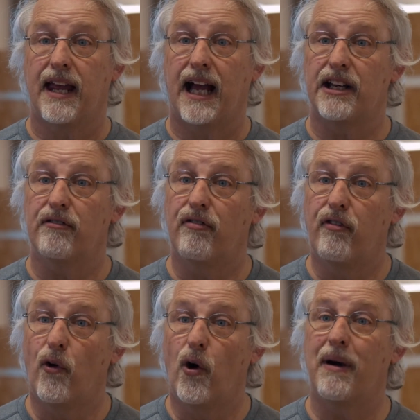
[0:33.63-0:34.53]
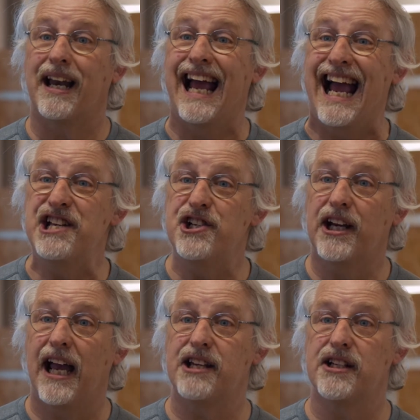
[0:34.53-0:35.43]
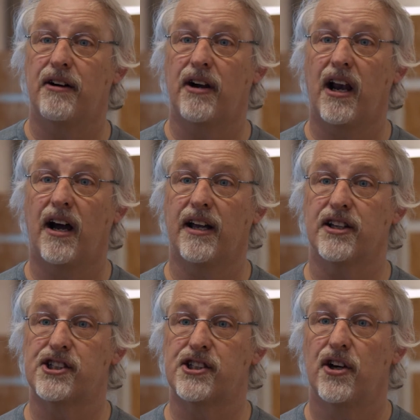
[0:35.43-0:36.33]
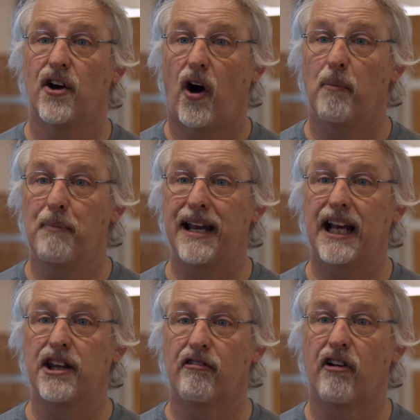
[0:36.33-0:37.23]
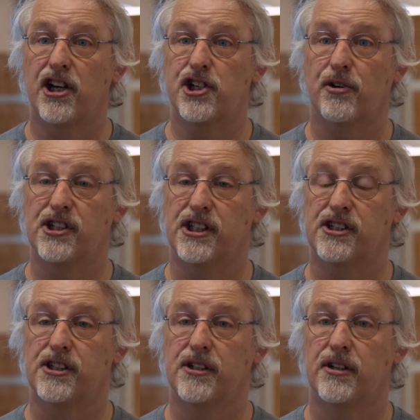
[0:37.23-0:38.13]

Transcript: and inform and educate our clients on making the right choices,